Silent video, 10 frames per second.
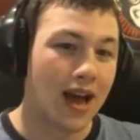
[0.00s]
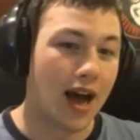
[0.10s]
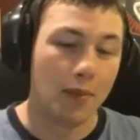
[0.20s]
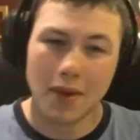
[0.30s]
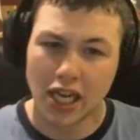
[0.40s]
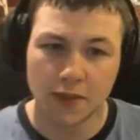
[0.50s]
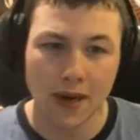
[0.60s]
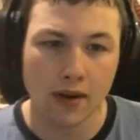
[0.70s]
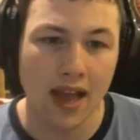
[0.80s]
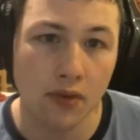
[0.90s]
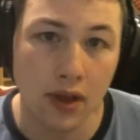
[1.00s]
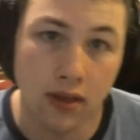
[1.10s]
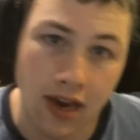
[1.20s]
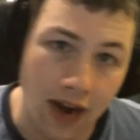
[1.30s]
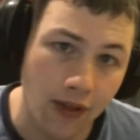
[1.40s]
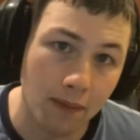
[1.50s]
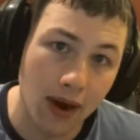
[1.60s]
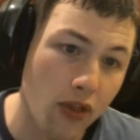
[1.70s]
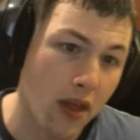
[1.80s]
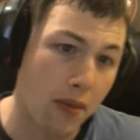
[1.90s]
In my experience, I haven't really seen anything
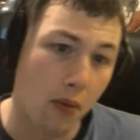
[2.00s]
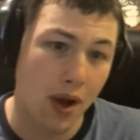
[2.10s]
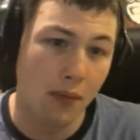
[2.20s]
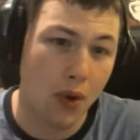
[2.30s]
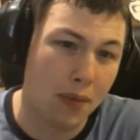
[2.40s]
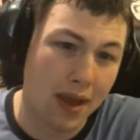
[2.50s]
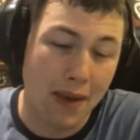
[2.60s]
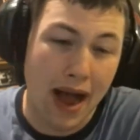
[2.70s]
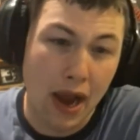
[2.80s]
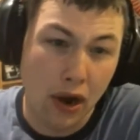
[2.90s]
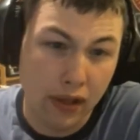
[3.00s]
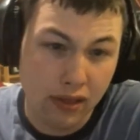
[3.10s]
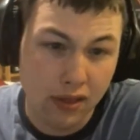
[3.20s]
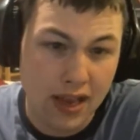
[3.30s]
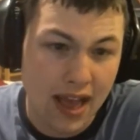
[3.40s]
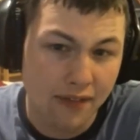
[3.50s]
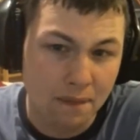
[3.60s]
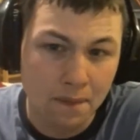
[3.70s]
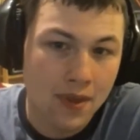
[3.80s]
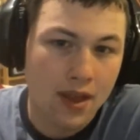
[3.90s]
than the webcam I honestly
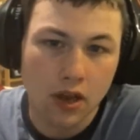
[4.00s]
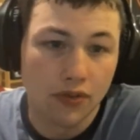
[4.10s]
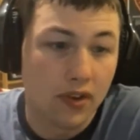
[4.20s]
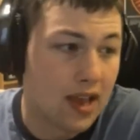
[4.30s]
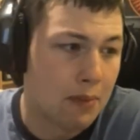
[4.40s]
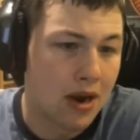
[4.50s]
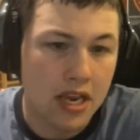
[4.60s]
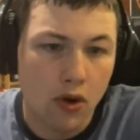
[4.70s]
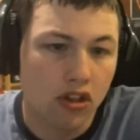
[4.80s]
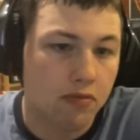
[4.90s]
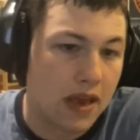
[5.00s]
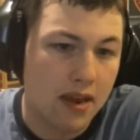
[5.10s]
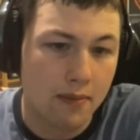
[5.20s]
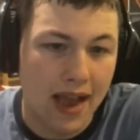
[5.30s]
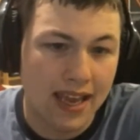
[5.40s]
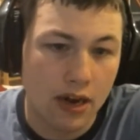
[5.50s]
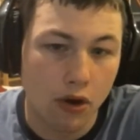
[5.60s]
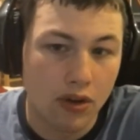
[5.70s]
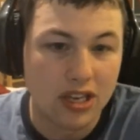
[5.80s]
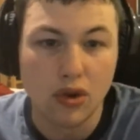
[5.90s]
have, because really, I mean, a USB mic can
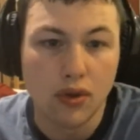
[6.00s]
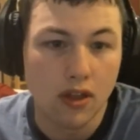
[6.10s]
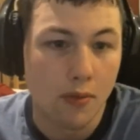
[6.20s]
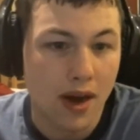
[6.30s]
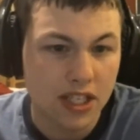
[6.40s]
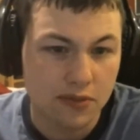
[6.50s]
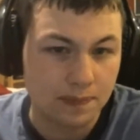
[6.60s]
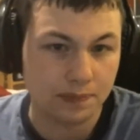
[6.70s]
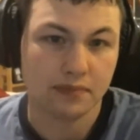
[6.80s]
only do so much.